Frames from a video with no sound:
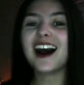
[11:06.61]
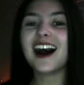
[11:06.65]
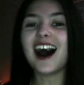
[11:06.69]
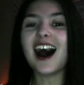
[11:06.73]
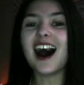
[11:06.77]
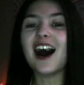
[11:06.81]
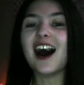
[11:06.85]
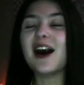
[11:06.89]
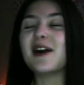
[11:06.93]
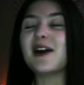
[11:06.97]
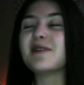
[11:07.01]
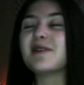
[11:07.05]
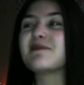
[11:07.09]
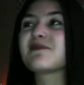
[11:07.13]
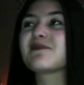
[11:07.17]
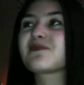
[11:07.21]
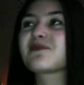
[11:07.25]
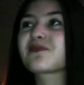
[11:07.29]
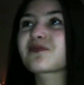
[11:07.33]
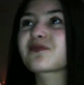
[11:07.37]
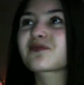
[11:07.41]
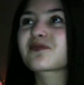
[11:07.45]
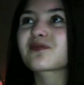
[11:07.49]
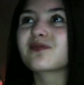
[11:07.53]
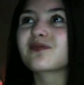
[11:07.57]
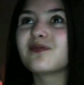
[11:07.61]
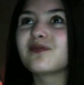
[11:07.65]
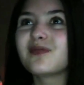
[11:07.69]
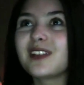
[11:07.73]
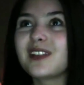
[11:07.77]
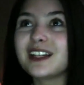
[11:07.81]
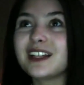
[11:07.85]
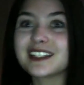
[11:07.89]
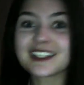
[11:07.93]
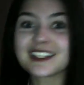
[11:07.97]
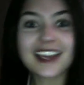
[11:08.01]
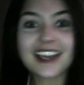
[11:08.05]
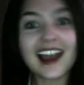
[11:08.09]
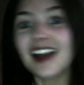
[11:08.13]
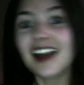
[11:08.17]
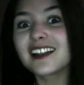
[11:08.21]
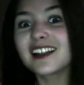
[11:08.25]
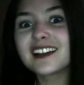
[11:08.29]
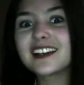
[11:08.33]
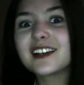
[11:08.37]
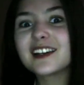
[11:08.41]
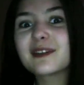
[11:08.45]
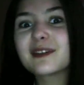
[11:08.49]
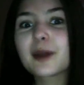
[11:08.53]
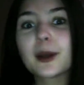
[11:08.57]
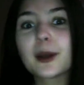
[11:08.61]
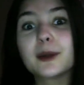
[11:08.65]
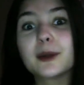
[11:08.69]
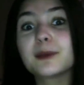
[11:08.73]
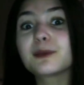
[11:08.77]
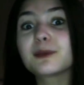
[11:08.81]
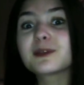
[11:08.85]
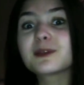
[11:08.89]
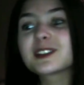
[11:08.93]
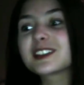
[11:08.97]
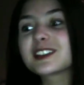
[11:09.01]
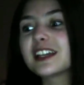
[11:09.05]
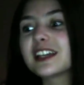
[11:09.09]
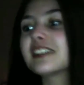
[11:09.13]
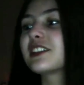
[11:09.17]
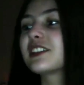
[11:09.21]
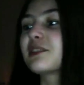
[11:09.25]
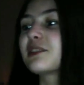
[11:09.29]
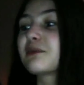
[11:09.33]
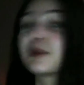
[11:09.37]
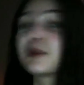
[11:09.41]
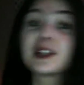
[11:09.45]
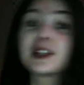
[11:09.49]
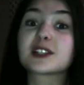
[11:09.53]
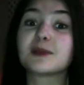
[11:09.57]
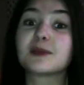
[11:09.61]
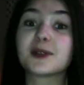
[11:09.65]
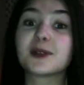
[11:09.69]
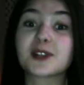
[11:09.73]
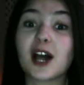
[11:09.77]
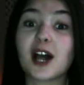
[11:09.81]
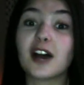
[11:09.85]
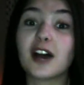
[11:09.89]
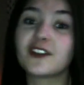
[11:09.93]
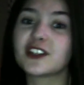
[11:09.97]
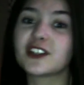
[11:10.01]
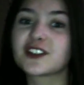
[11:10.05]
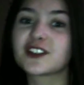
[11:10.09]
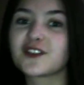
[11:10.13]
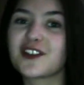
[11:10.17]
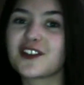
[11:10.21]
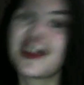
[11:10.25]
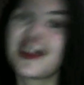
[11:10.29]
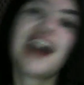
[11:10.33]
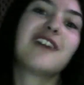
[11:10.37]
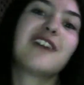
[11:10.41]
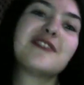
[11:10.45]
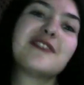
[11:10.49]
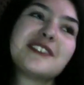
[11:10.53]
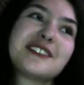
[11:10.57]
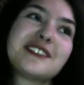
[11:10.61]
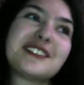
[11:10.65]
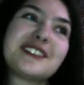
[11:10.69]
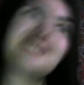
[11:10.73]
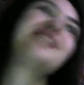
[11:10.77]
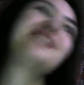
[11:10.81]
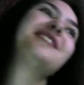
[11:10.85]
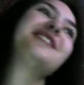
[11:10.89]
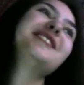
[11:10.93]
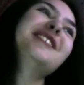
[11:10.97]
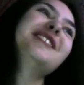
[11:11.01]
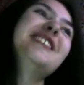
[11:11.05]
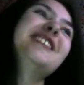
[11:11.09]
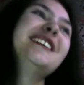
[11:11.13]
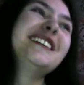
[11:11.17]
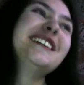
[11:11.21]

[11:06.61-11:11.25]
Yeah, and I'm getting sent to the principal's office for that one, too.